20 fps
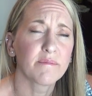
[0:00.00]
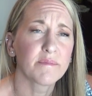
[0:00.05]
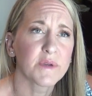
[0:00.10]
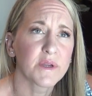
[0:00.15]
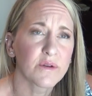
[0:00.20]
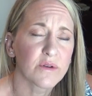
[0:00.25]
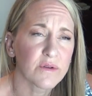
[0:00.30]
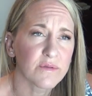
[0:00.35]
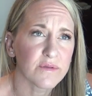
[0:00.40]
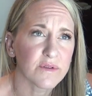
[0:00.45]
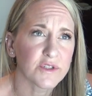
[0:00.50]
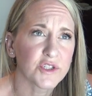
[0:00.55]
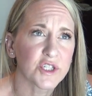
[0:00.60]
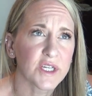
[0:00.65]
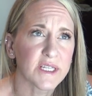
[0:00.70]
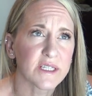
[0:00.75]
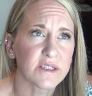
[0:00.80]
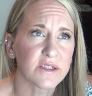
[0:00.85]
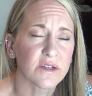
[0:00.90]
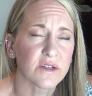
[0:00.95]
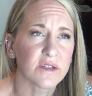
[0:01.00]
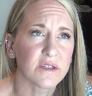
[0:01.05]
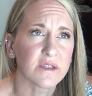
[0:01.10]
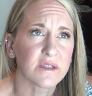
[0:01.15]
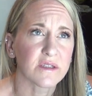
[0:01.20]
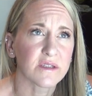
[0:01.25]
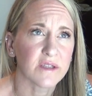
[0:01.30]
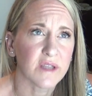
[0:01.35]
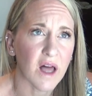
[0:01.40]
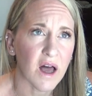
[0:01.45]
beautiful,
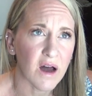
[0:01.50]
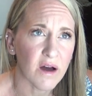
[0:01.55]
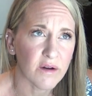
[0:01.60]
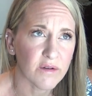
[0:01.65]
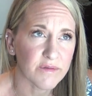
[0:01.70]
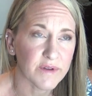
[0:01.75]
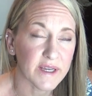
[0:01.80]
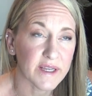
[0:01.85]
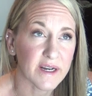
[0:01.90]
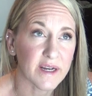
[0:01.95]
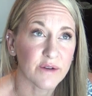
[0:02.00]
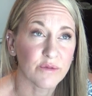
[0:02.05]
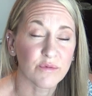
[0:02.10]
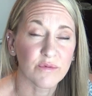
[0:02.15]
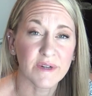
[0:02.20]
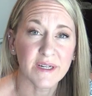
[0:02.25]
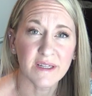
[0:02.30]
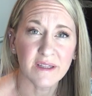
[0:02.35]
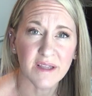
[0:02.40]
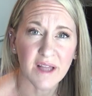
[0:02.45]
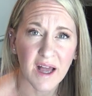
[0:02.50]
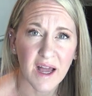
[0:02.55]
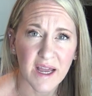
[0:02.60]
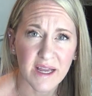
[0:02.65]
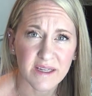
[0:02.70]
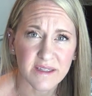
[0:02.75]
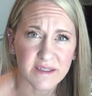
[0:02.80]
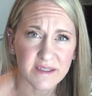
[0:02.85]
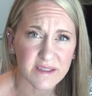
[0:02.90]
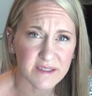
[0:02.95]
gentle love. And I
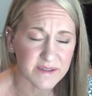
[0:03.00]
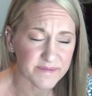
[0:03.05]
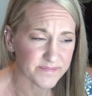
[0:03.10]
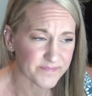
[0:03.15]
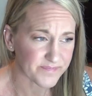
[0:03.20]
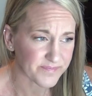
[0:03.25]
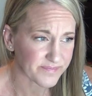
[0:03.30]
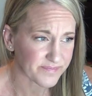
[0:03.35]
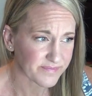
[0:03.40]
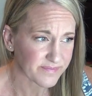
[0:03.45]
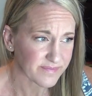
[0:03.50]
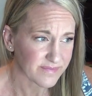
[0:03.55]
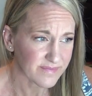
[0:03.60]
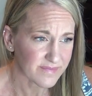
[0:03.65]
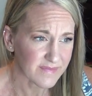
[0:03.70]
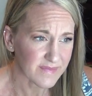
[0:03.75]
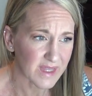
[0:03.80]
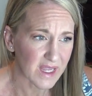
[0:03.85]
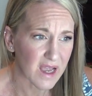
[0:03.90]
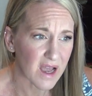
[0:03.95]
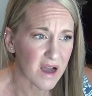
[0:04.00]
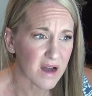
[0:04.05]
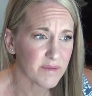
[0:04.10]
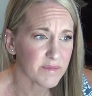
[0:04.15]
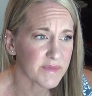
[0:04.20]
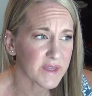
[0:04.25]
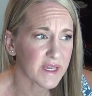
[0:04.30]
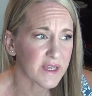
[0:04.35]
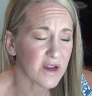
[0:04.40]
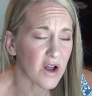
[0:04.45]
realized
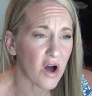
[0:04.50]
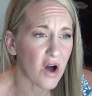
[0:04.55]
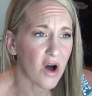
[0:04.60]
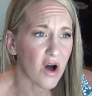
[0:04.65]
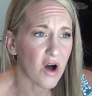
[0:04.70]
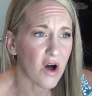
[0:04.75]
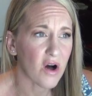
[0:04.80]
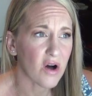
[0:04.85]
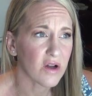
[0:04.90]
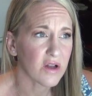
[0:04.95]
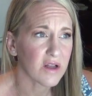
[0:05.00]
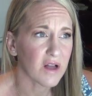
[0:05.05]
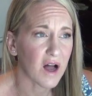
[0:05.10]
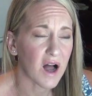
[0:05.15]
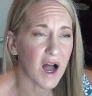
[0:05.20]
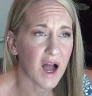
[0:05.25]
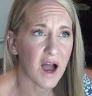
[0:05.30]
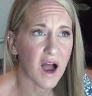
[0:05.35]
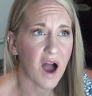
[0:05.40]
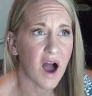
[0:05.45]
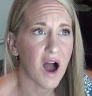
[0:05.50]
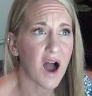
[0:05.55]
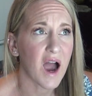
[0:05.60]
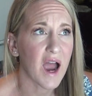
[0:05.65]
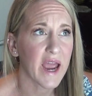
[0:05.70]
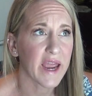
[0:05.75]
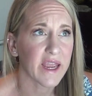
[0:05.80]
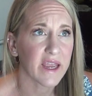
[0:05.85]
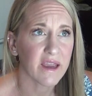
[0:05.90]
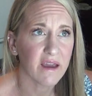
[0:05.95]
that all
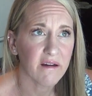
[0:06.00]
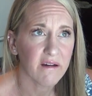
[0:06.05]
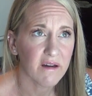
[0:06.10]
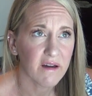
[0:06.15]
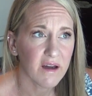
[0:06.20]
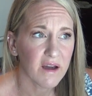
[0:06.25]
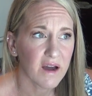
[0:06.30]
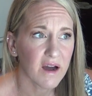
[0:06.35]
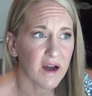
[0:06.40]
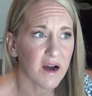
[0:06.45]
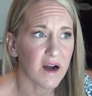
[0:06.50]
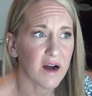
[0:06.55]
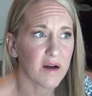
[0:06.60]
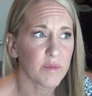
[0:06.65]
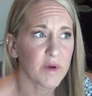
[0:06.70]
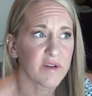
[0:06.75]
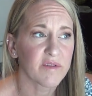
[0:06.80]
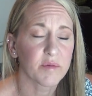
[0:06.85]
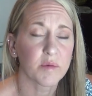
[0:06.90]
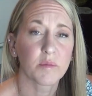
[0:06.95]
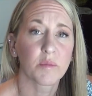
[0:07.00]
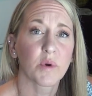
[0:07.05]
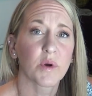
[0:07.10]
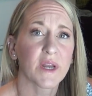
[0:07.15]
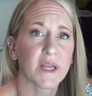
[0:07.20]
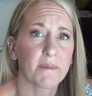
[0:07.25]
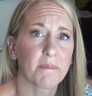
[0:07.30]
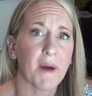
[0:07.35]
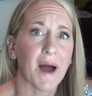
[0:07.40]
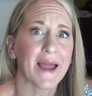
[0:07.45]
I have been
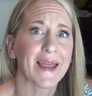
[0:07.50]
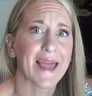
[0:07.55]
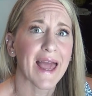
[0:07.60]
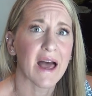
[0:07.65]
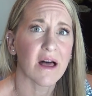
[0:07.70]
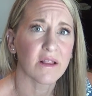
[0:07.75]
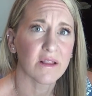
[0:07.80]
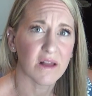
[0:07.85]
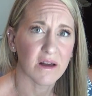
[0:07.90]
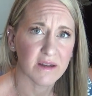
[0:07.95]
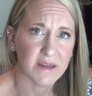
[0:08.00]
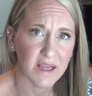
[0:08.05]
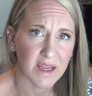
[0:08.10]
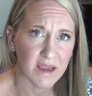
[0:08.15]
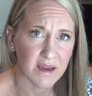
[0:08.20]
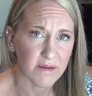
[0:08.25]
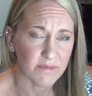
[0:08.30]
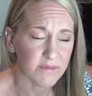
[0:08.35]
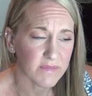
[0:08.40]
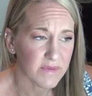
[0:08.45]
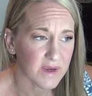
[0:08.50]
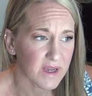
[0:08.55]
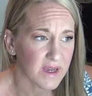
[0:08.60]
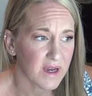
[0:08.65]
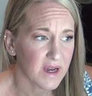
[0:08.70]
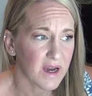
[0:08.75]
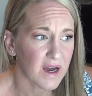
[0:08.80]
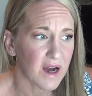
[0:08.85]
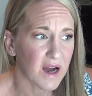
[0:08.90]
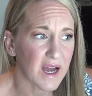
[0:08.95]
putting my hell on him.
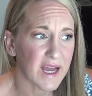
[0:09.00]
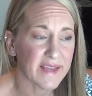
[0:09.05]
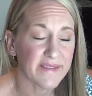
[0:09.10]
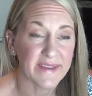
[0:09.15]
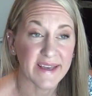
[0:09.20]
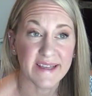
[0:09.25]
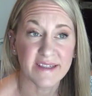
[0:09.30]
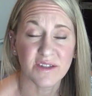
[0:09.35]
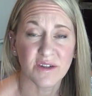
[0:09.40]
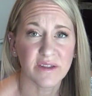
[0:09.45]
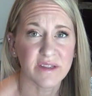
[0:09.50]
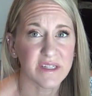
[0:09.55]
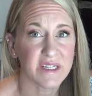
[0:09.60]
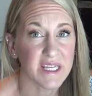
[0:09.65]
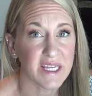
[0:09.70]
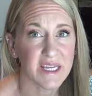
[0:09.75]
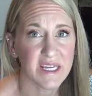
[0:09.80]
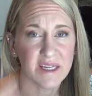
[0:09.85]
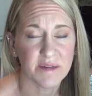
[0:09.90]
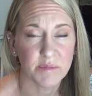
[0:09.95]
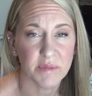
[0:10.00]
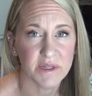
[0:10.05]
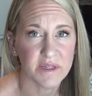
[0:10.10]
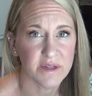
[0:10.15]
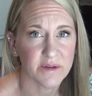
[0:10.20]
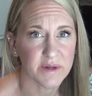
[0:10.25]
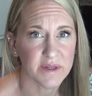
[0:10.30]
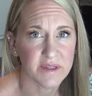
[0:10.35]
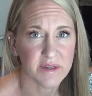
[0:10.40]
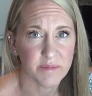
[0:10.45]
And that's all that he had been
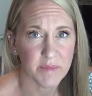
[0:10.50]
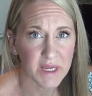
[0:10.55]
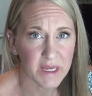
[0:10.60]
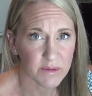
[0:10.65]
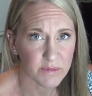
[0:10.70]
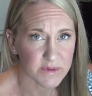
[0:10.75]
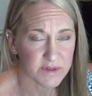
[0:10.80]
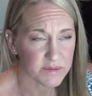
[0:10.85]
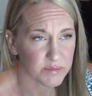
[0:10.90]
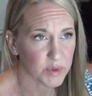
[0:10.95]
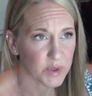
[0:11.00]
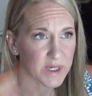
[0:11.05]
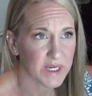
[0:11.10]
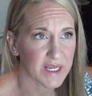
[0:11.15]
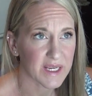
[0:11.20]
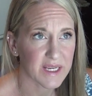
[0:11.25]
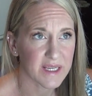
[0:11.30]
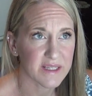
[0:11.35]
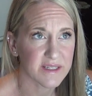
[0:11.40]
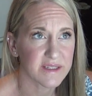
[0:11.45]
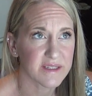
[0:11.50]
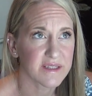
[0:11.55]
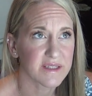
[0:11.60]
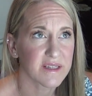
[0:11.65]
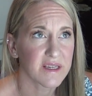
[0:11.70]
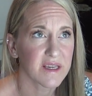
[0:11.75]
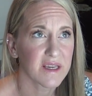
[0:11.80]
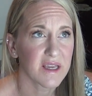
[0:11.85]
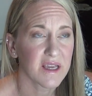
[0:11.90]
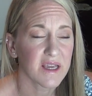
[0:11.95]
doing to me, was putting
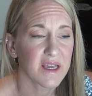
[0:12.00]
his